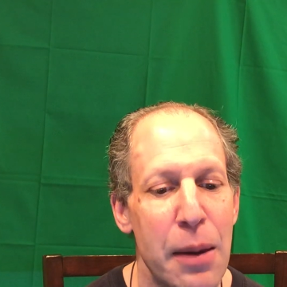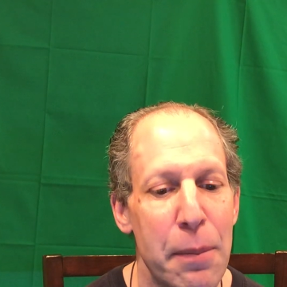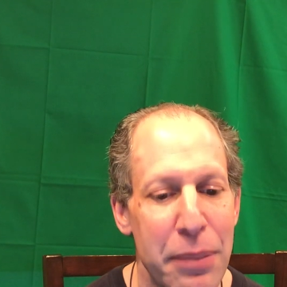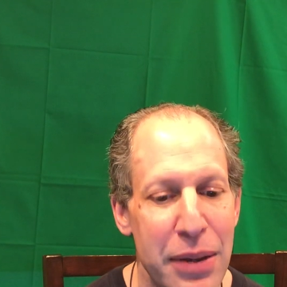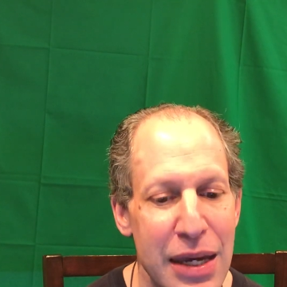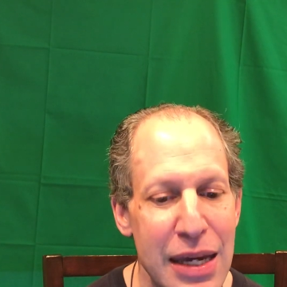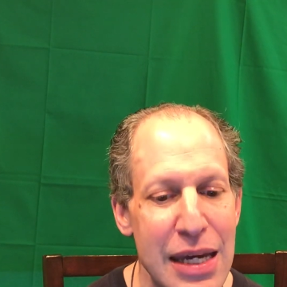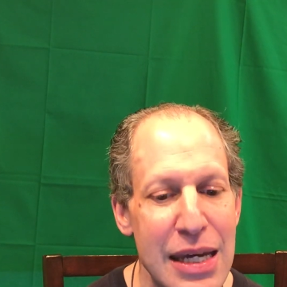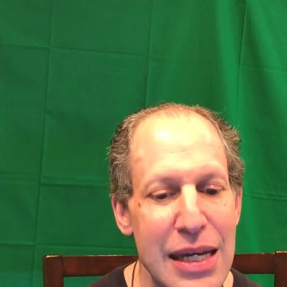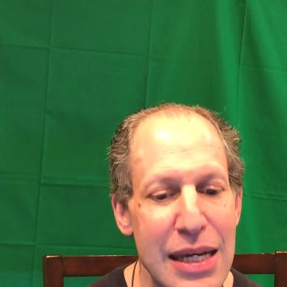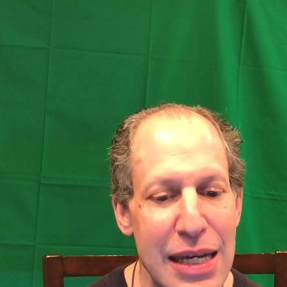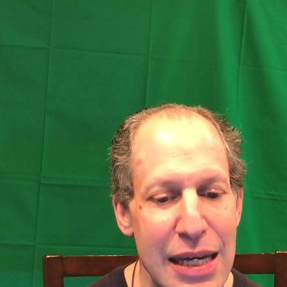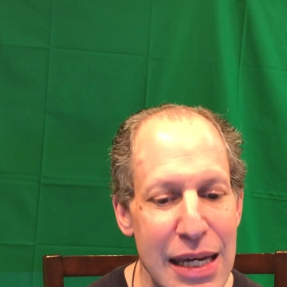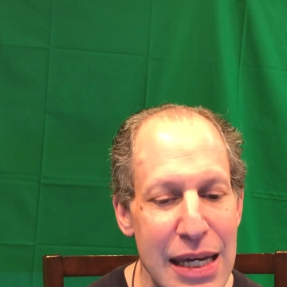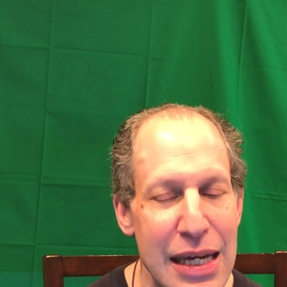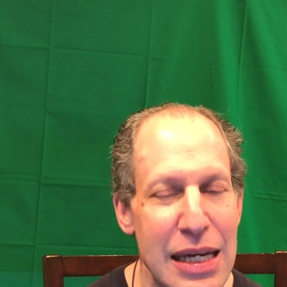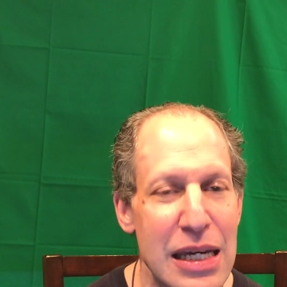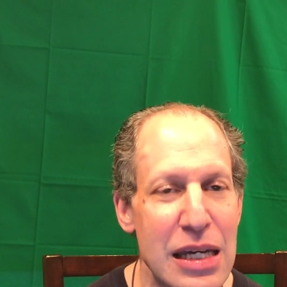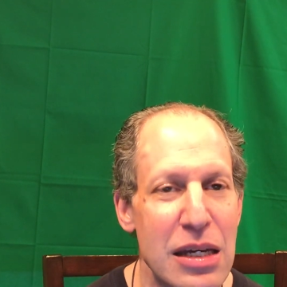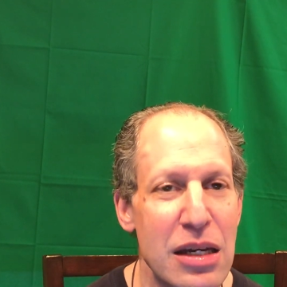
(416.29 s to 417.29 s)

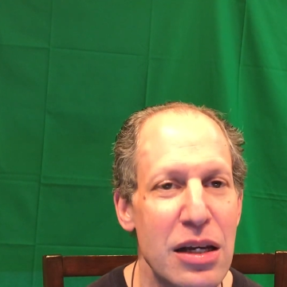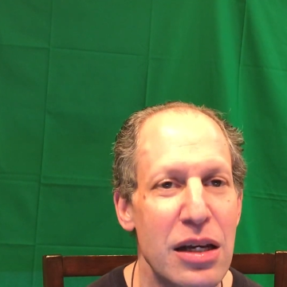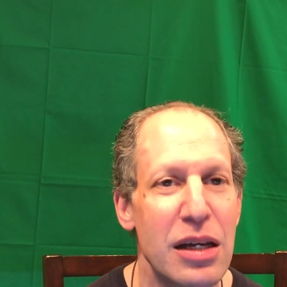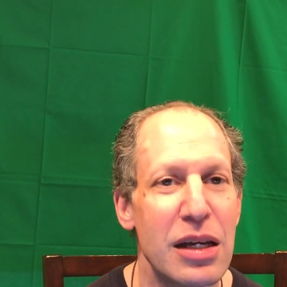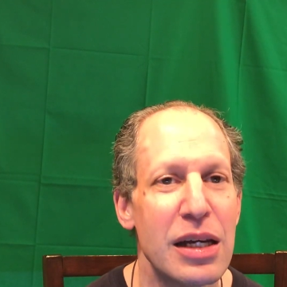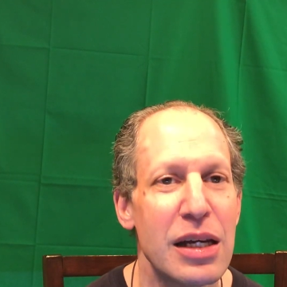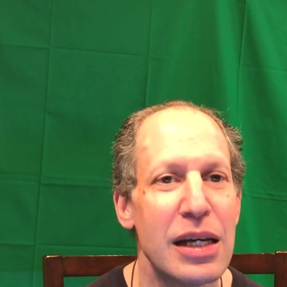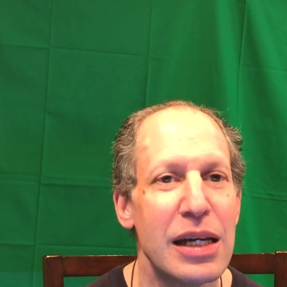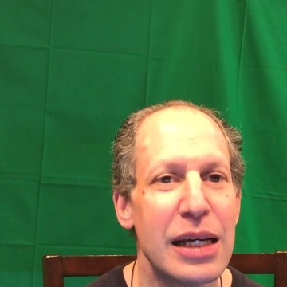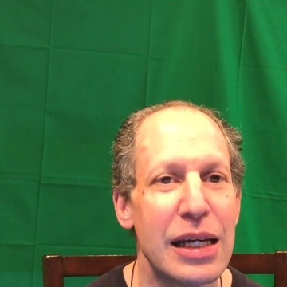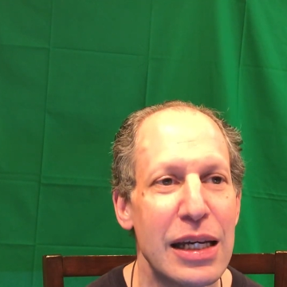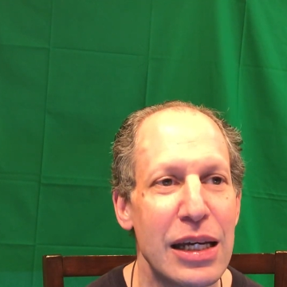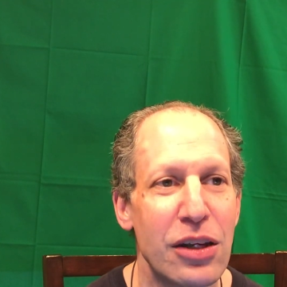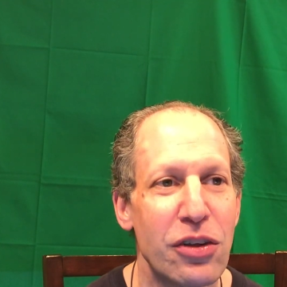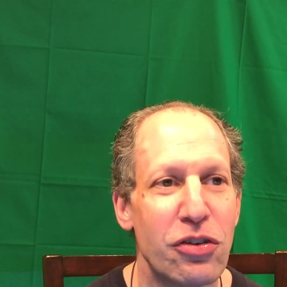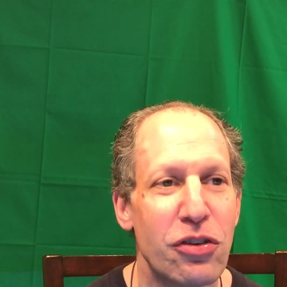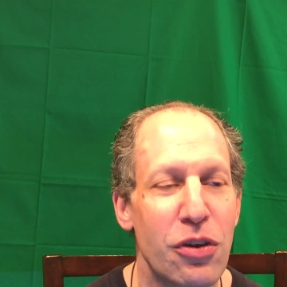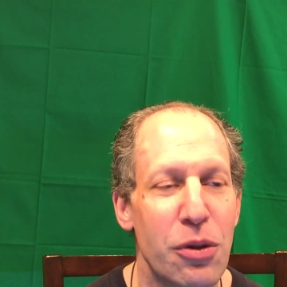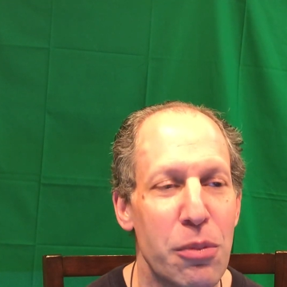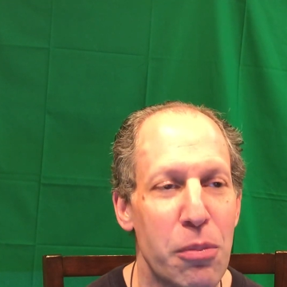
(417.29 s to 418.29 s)
PE
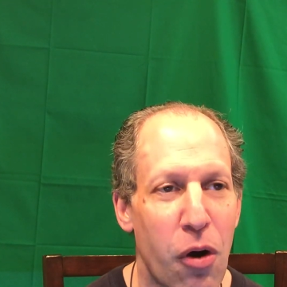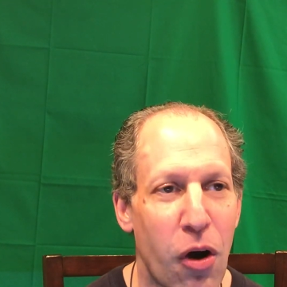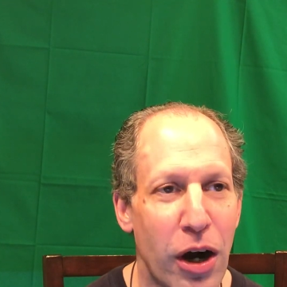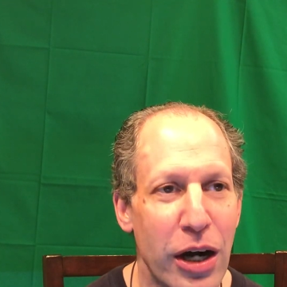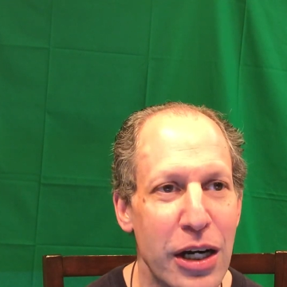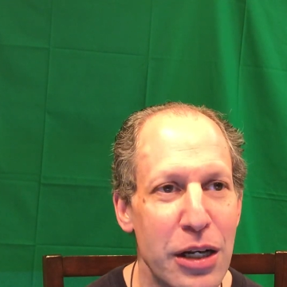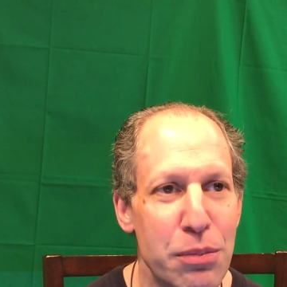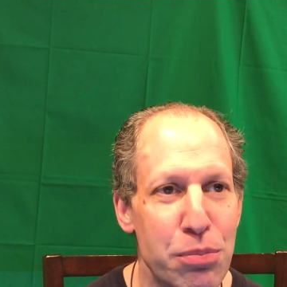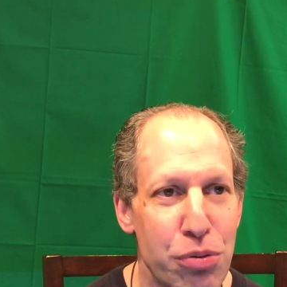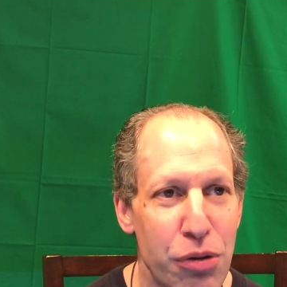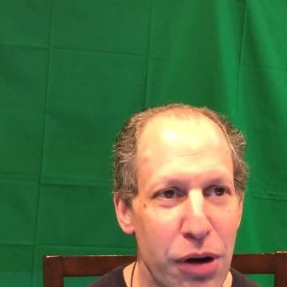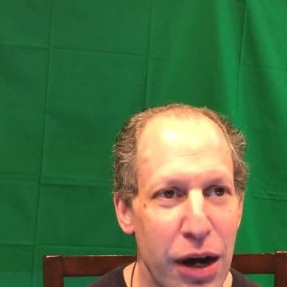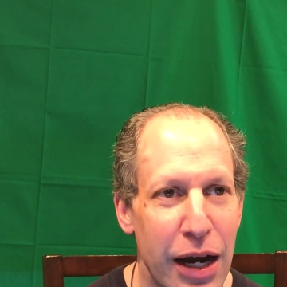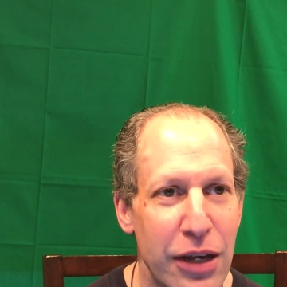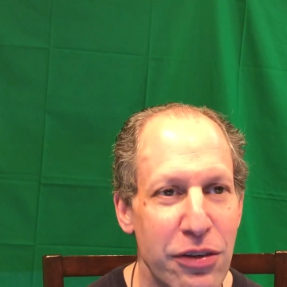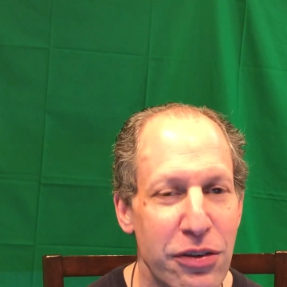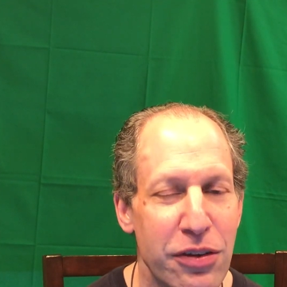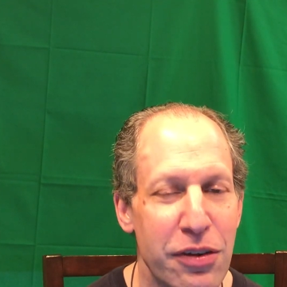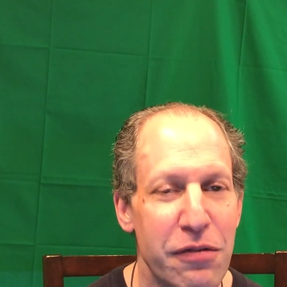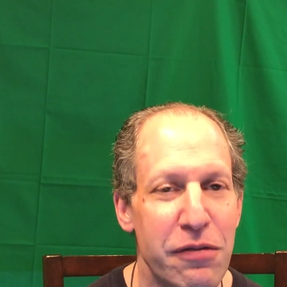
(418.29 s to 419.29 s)
is the market
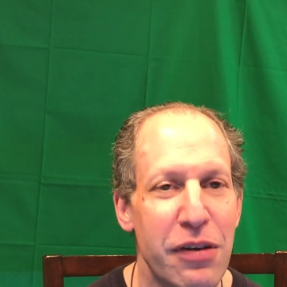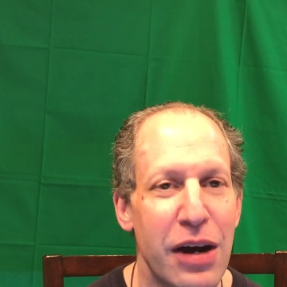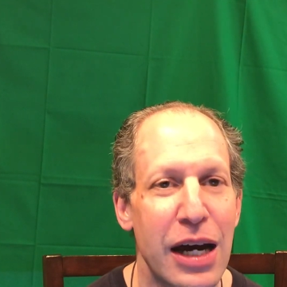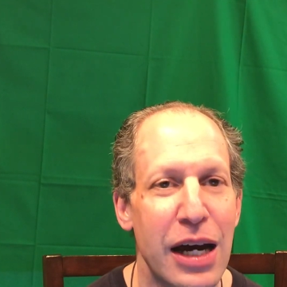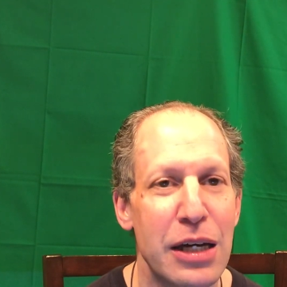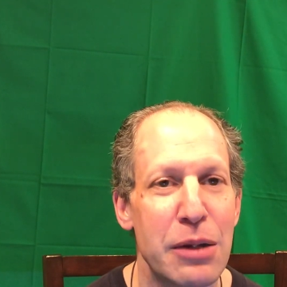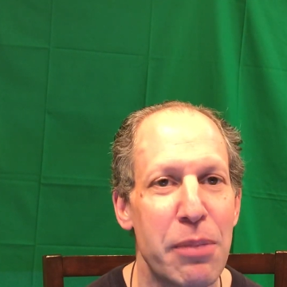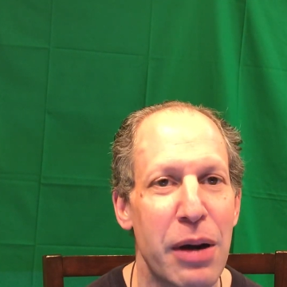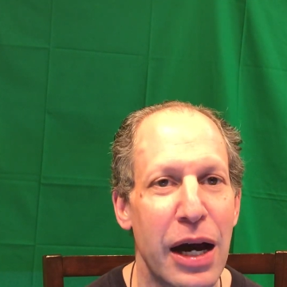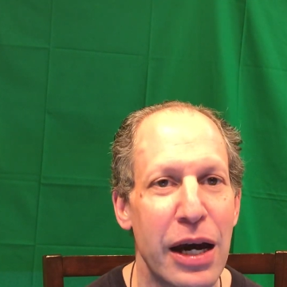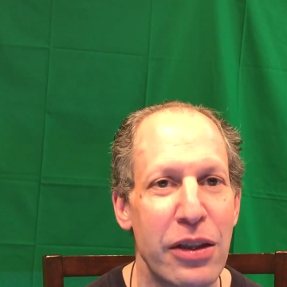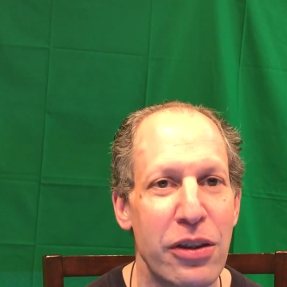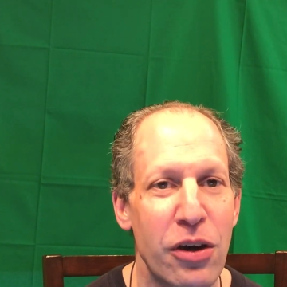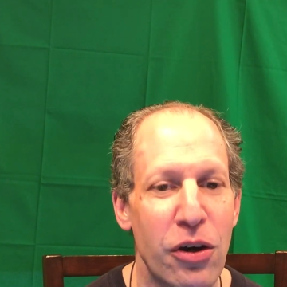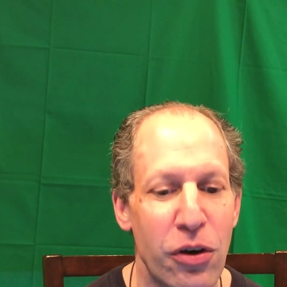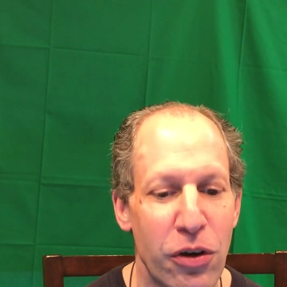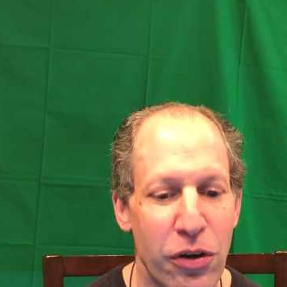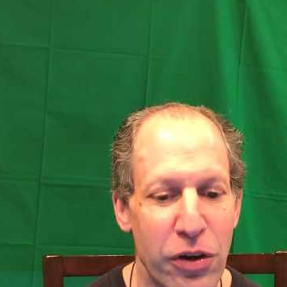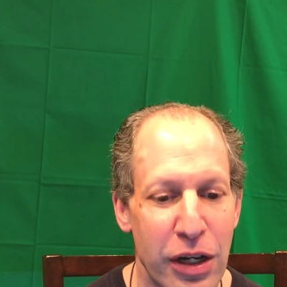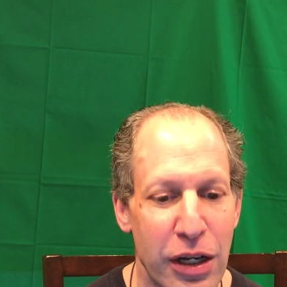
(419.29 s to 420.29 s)
price divided by the
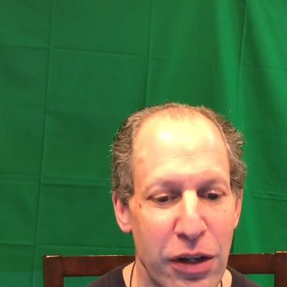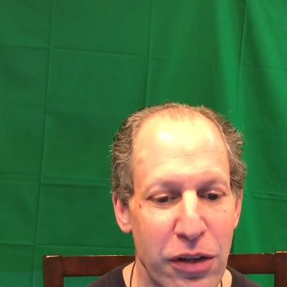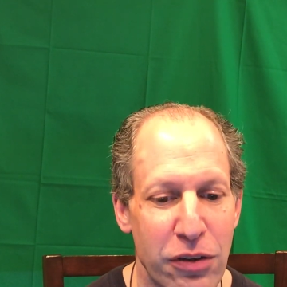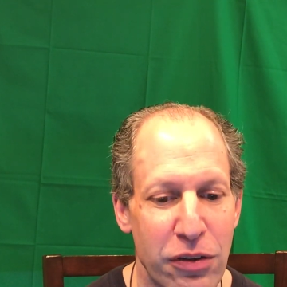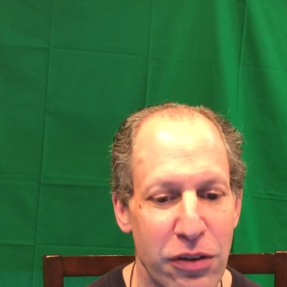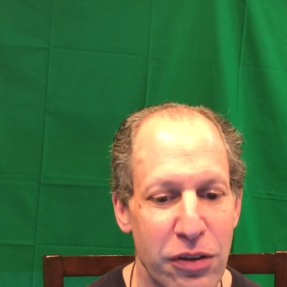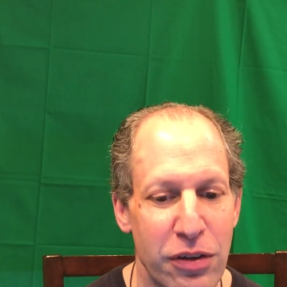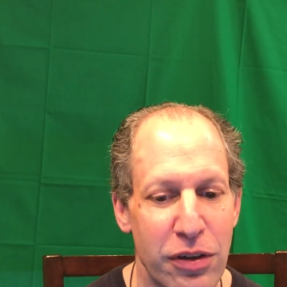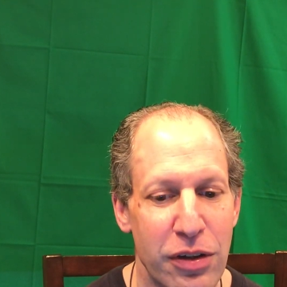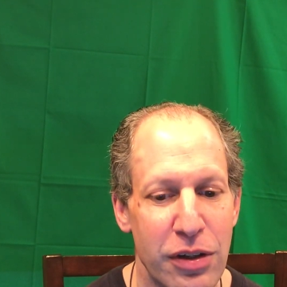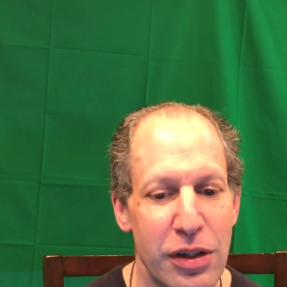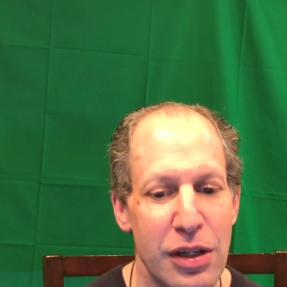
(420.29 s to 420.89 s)
earnings.